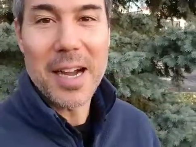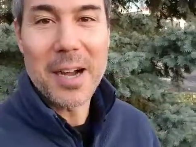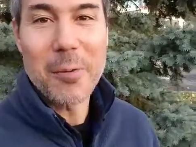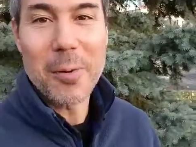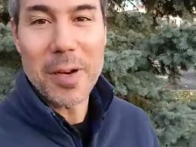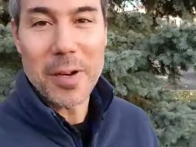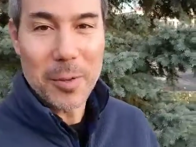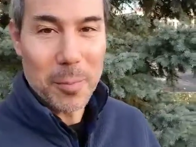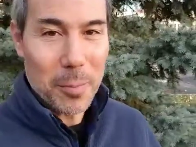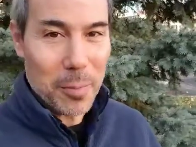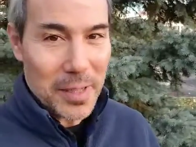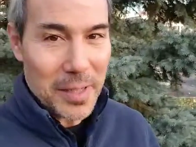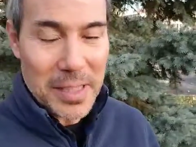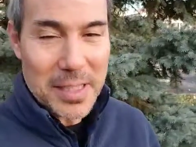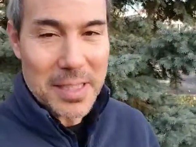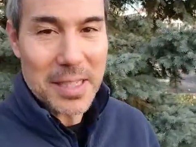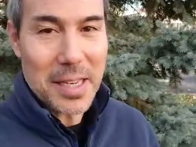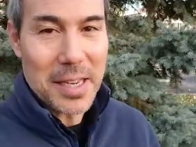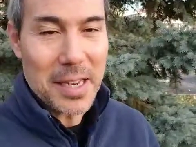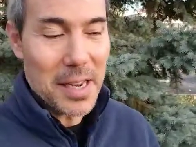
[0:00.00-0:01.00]
what I heard
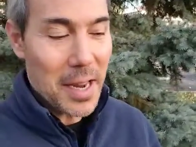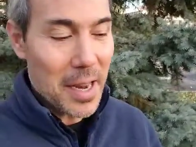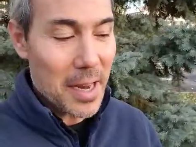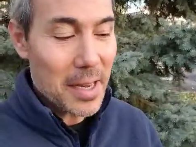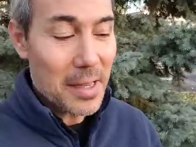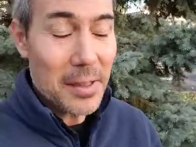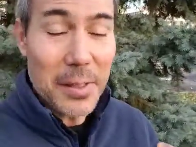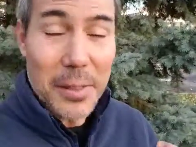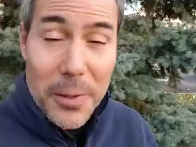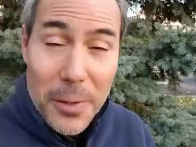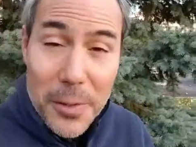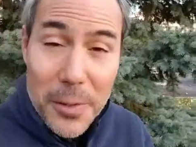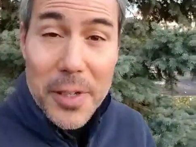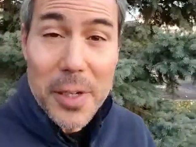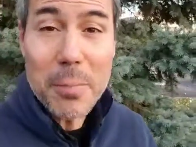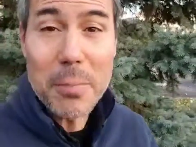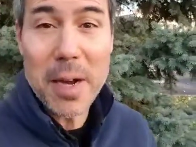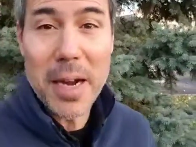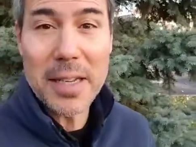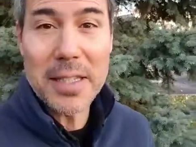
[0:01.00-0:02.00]
Brendon say, a
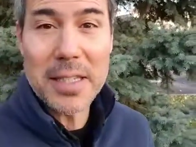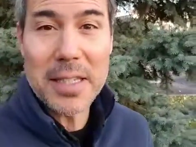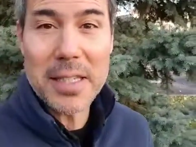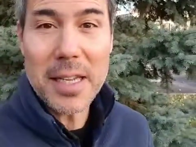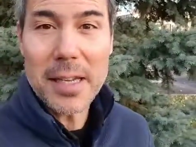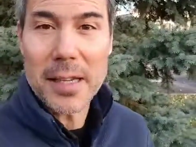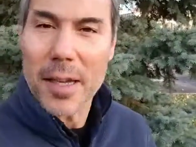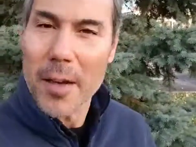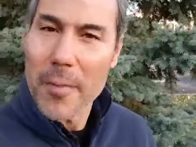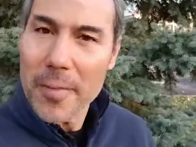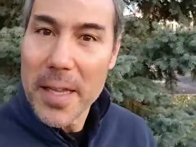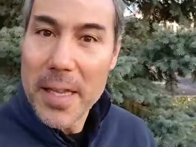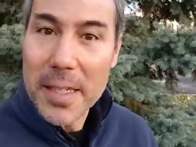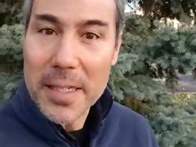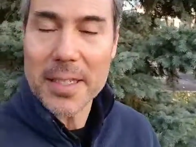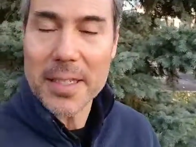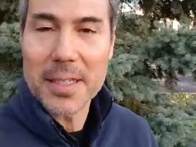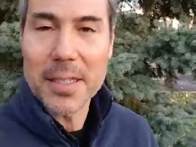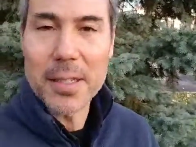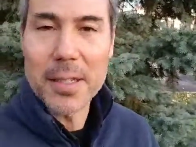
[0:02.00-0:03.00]
learning mindset of
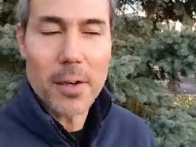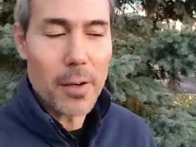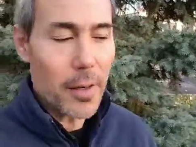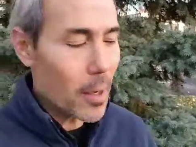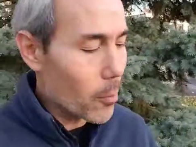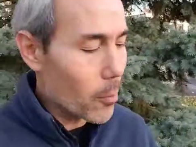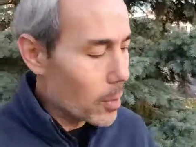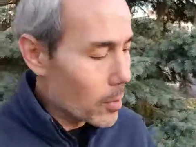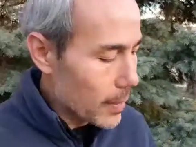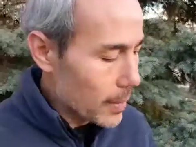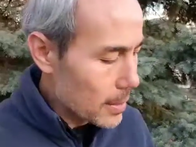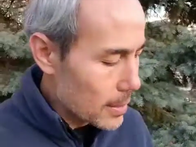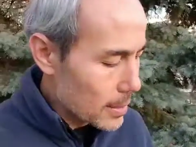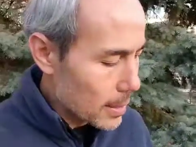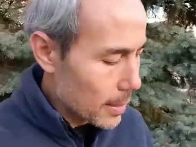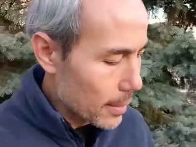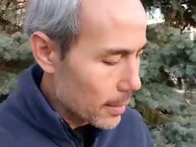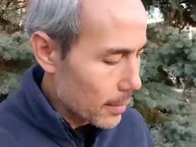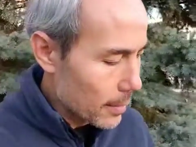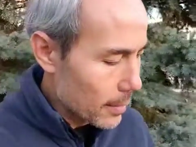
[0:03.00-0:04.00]
this? Okay, what if I
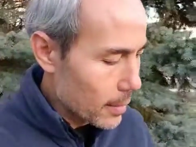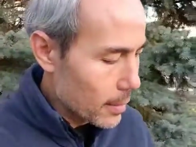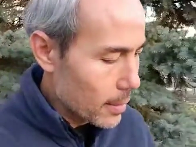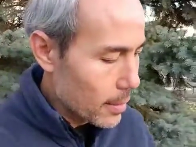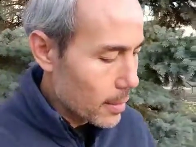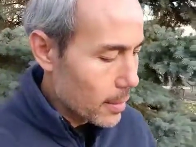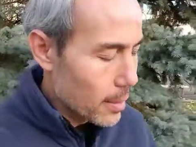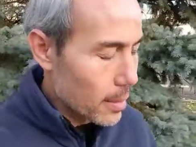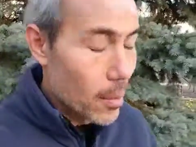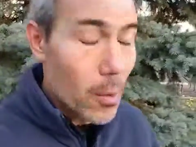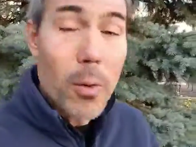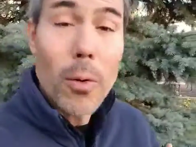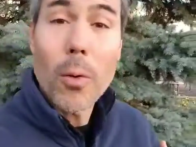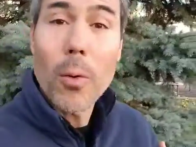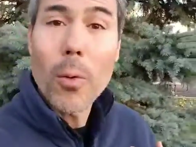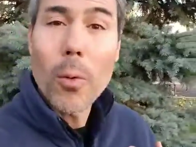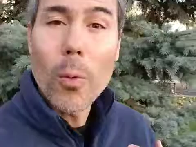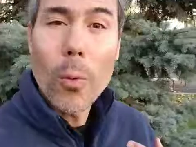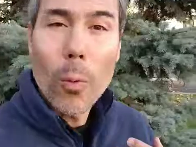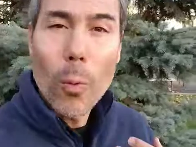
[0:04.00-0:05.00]
say,
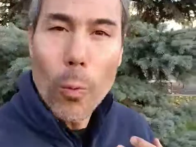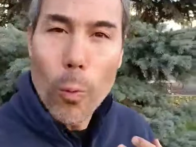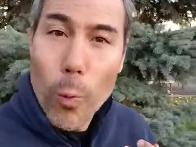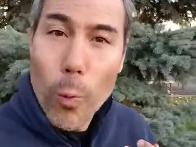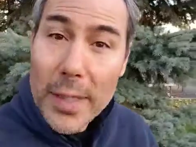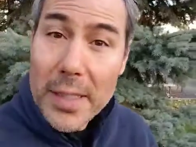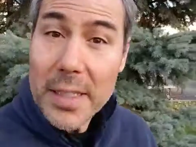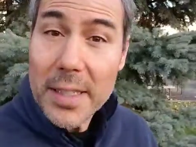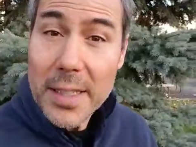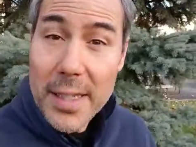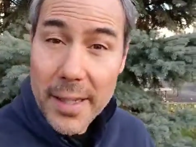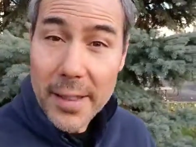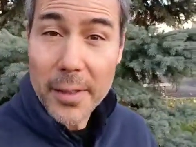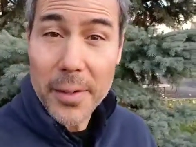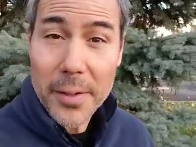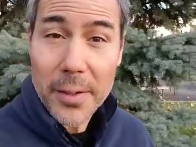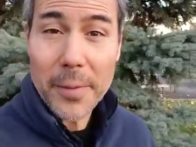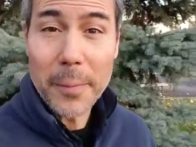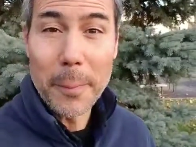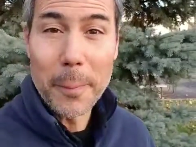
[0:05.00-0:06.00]
what did I
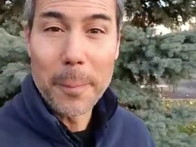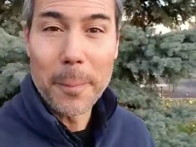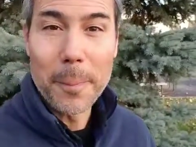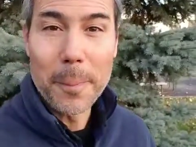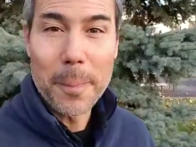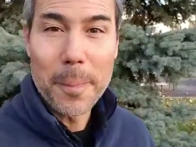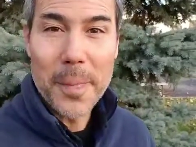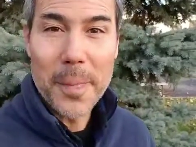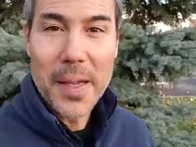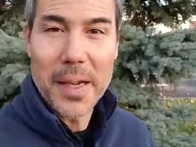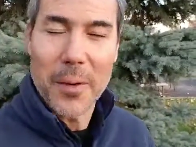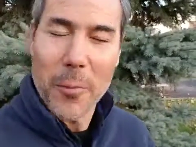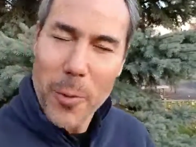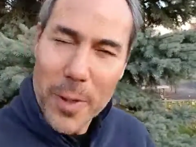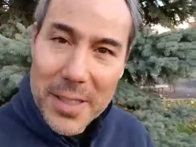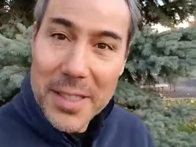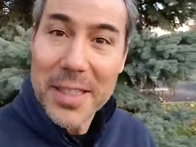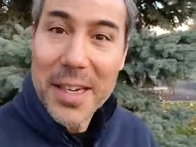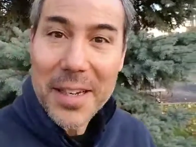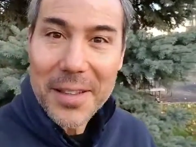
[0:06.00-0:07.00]
learn? Okay,
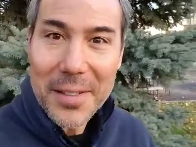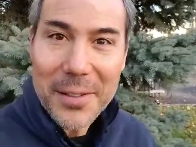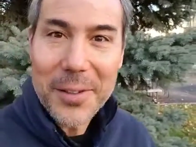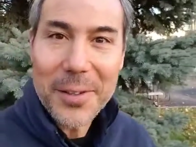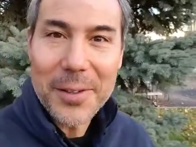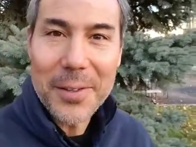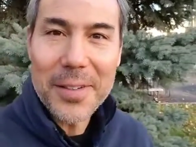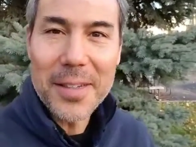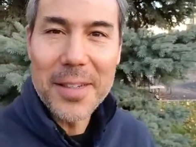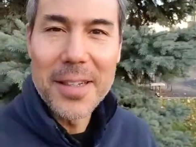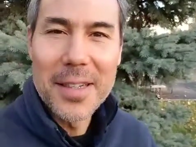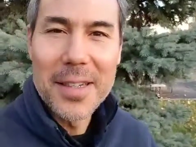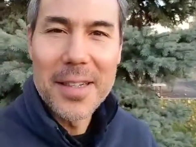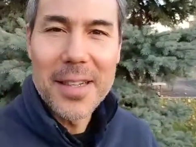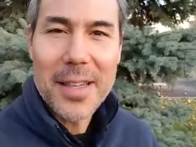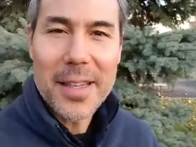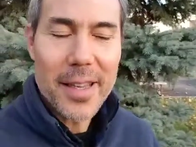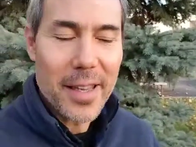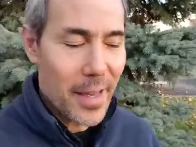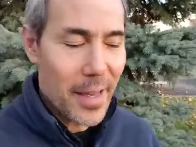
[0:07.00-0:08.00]
what did I learn,
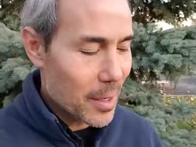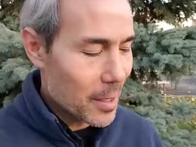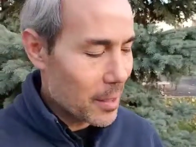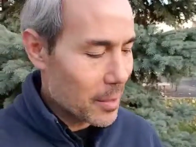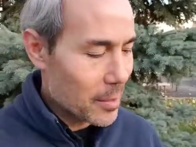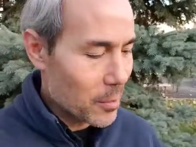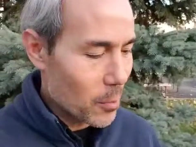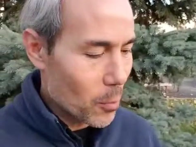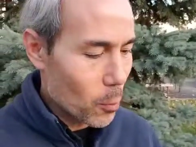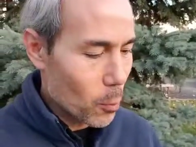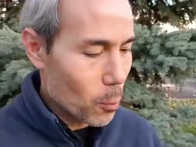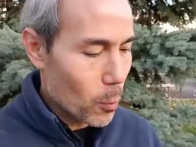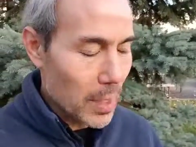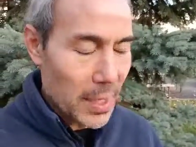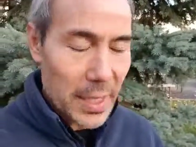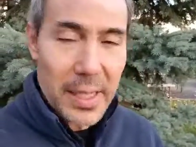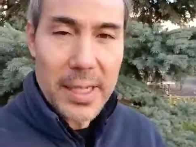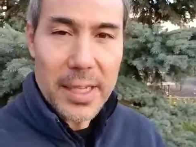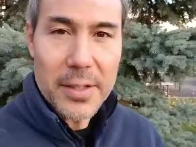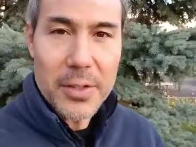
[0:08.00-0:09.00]
and
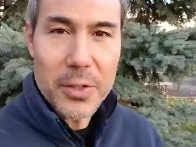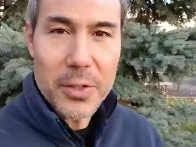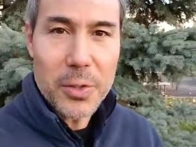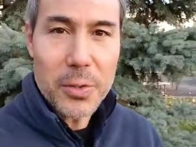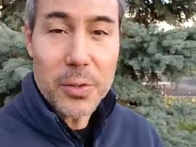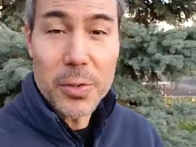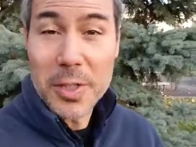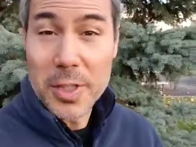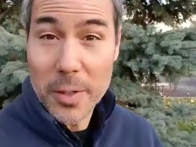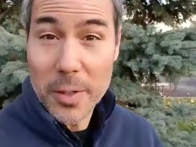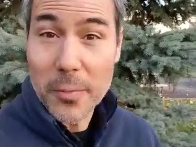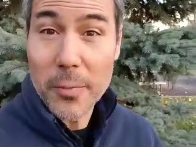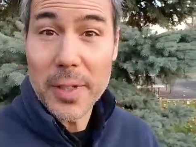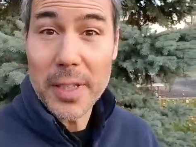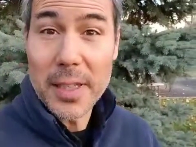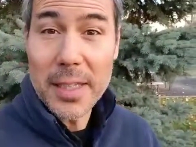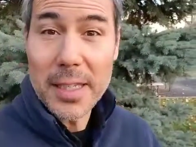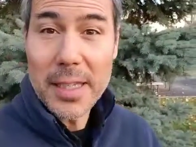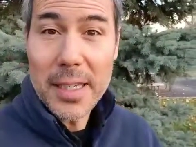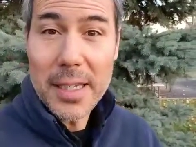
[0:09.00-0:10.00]
what can I do
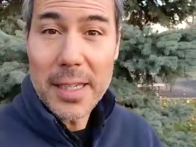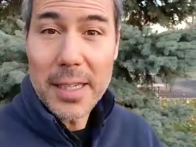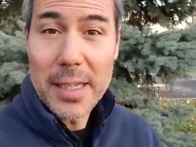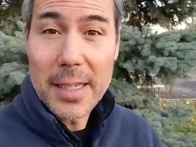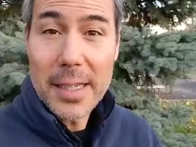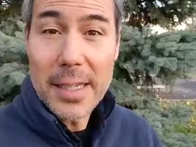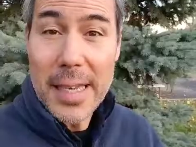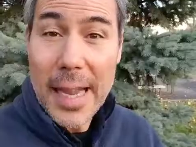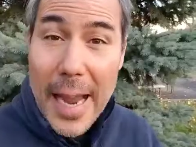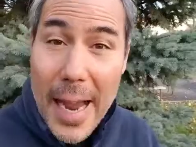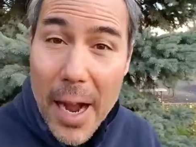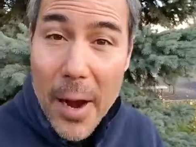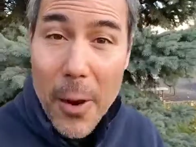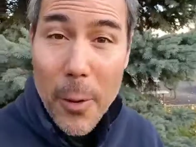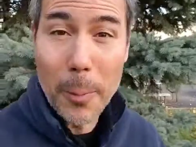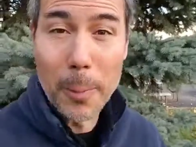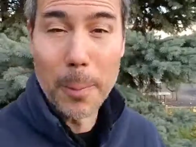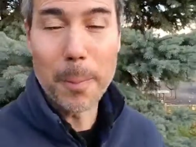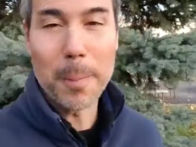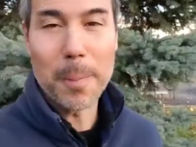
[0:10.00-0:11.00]
differently now?